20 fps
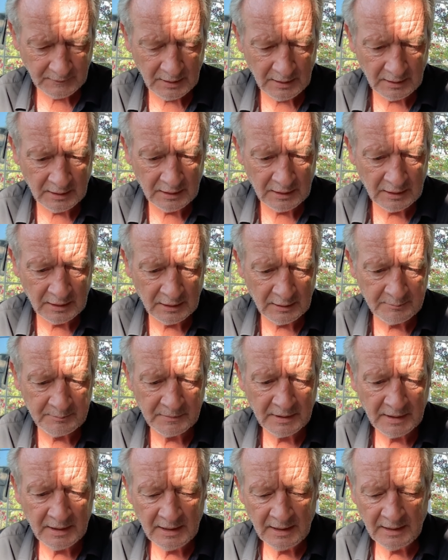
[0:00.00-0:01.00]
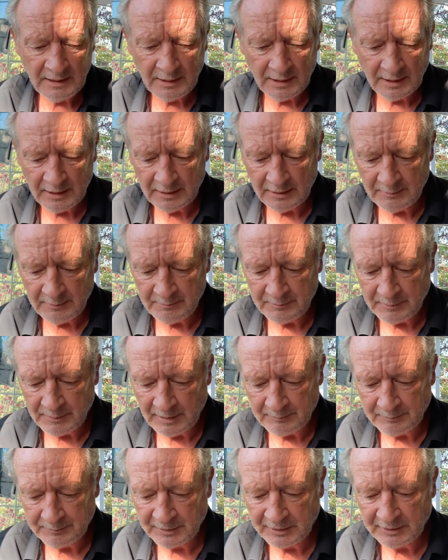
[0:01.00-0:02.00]
Um, um,
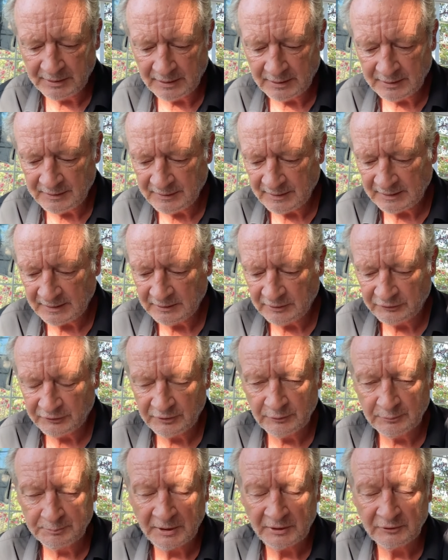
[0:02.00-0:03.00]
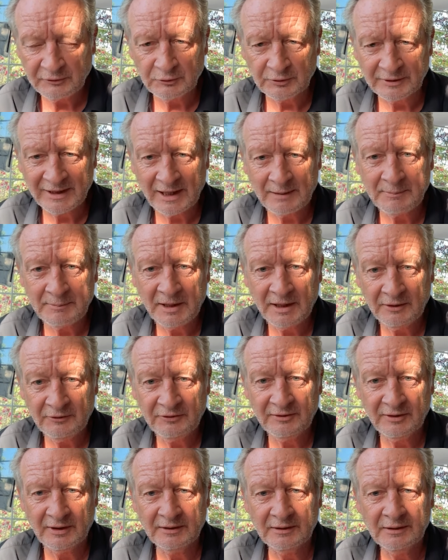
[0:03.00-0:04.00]
but uh, that is to a place called Cap
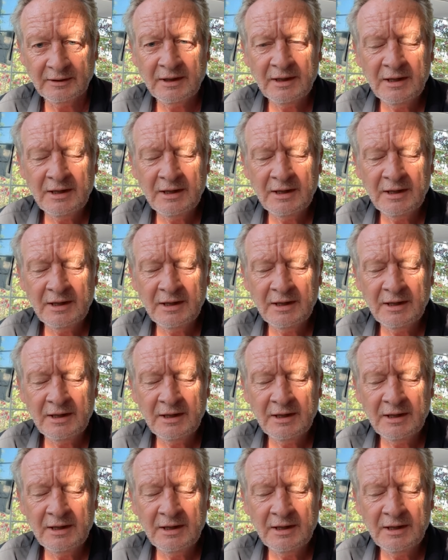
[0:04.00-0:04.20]
Haitien.